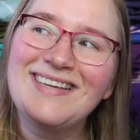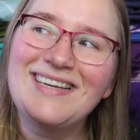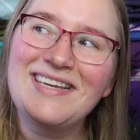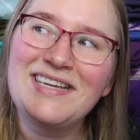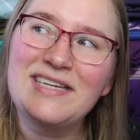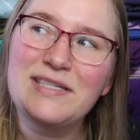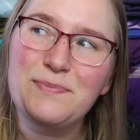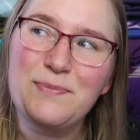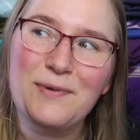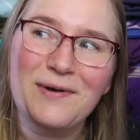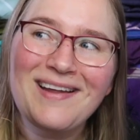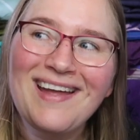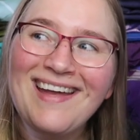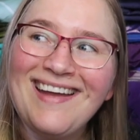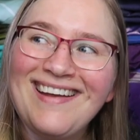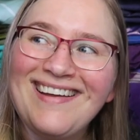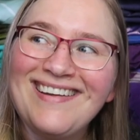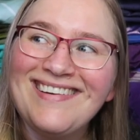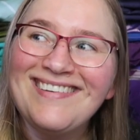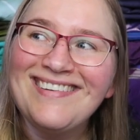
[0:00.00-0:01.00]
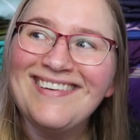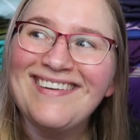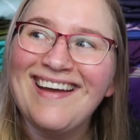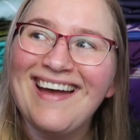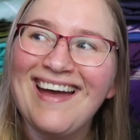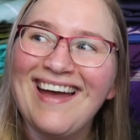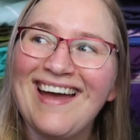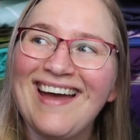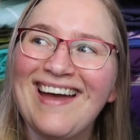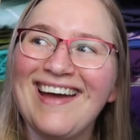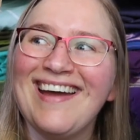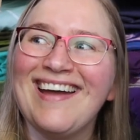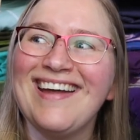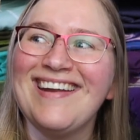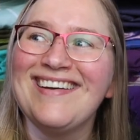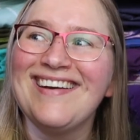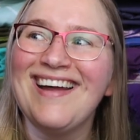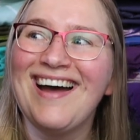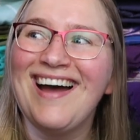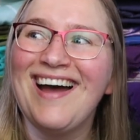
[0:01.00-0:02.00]
it's brocade
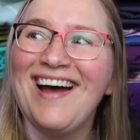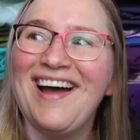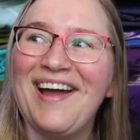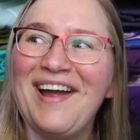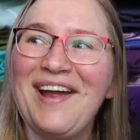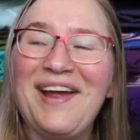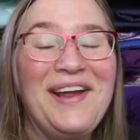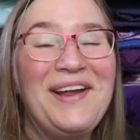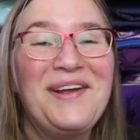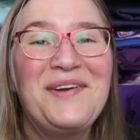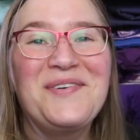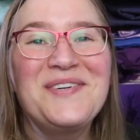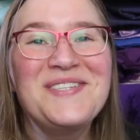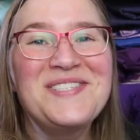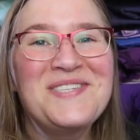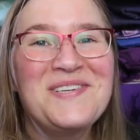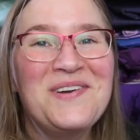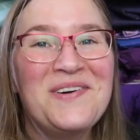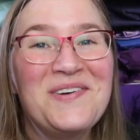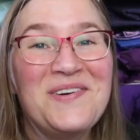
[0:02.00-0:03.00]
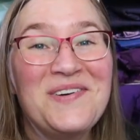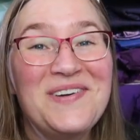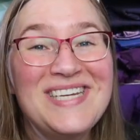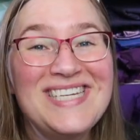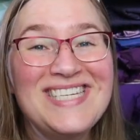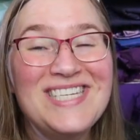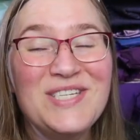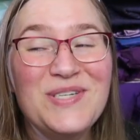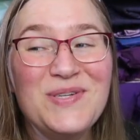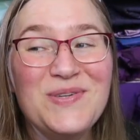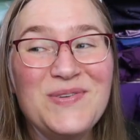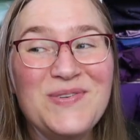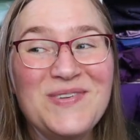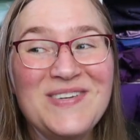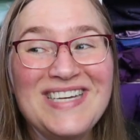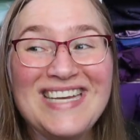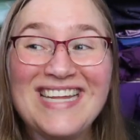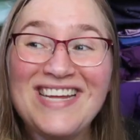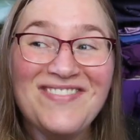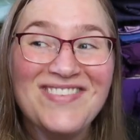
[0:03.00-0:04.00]
and I was not going to
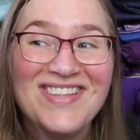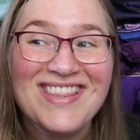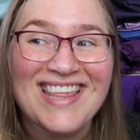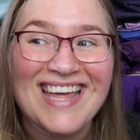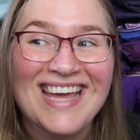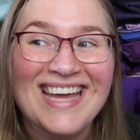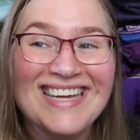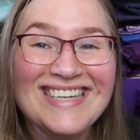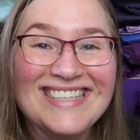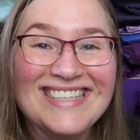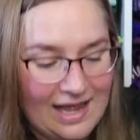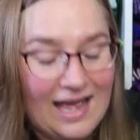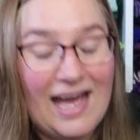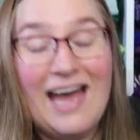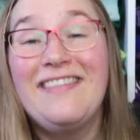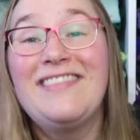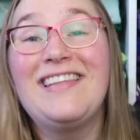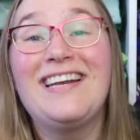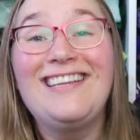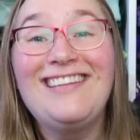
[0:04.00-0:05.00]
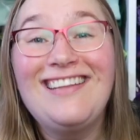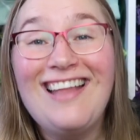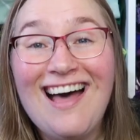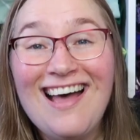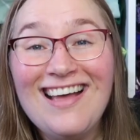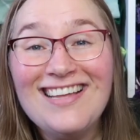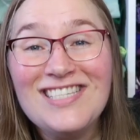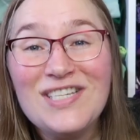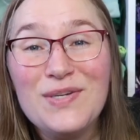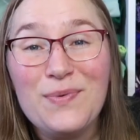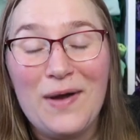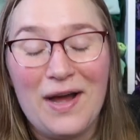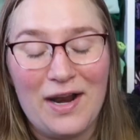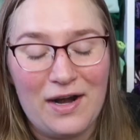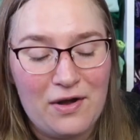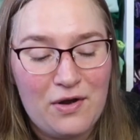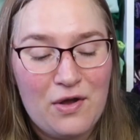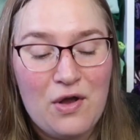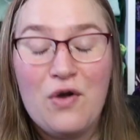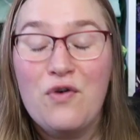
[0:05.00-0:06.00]
leave it there. And the last
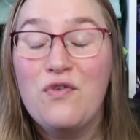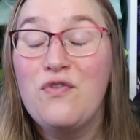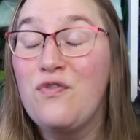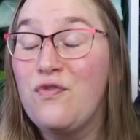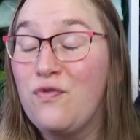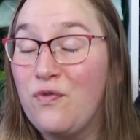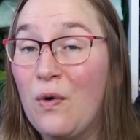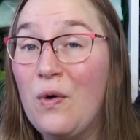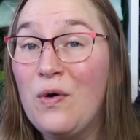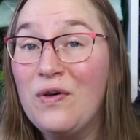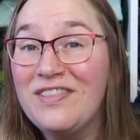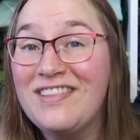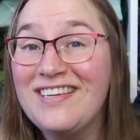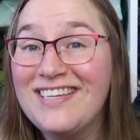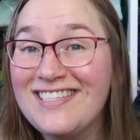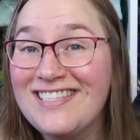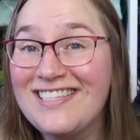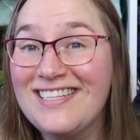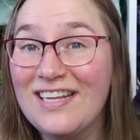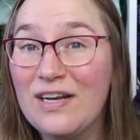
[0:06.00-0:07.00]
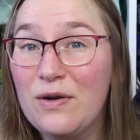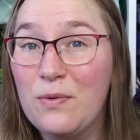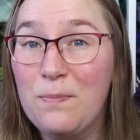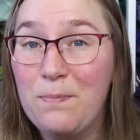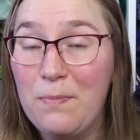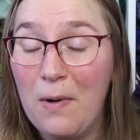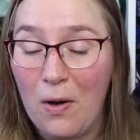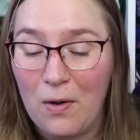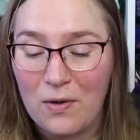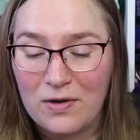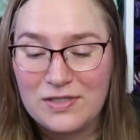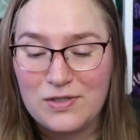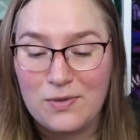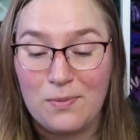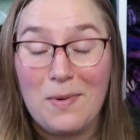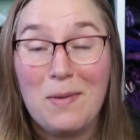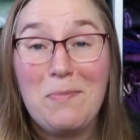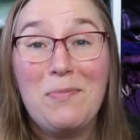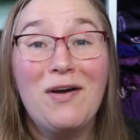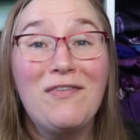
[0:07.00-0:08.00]
one for this little box,
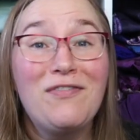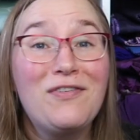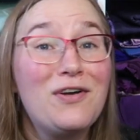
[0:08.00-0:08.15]
remember I've